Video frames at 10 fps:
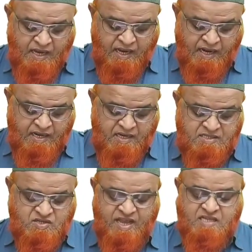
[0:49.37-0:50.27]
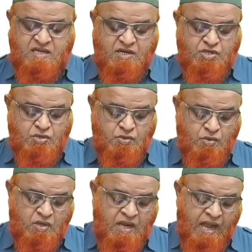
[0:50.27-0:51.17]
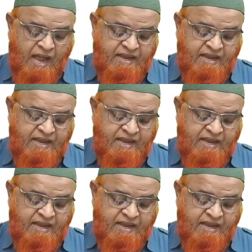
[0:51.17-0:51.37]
and strikes at Q,